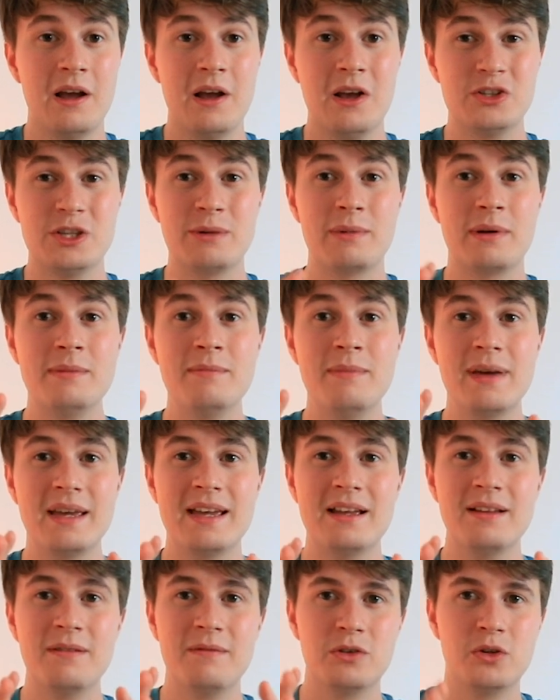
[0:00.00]
So I'm going to be
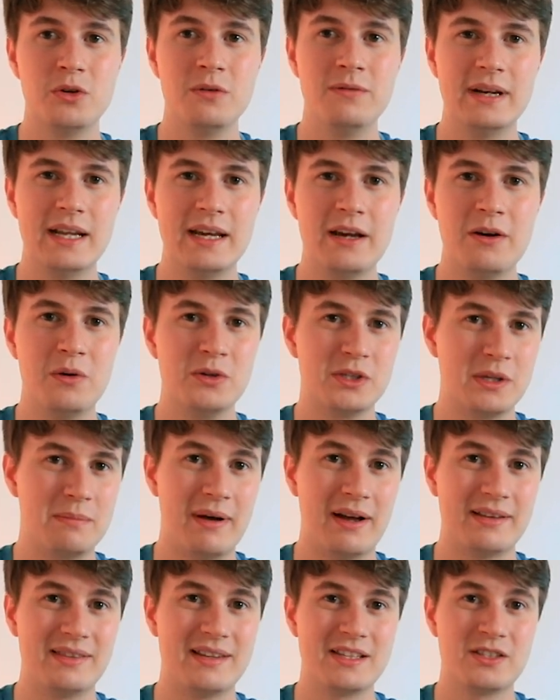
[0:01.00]
making 2 videos
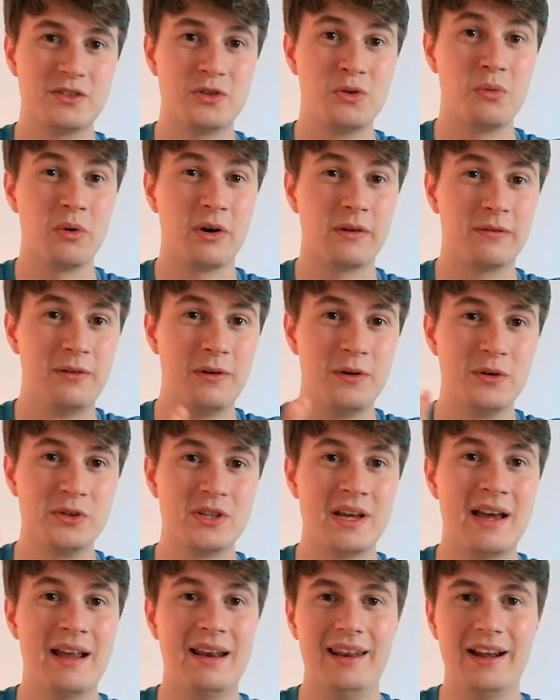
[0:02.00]
about these 2
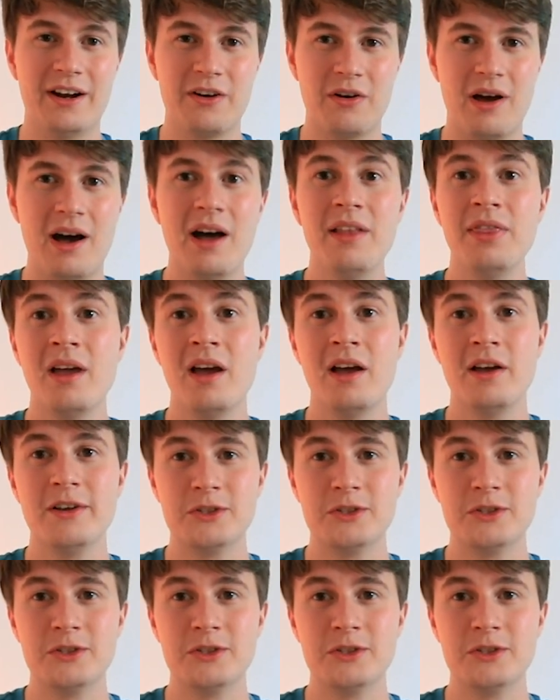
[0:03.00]
workflows later on.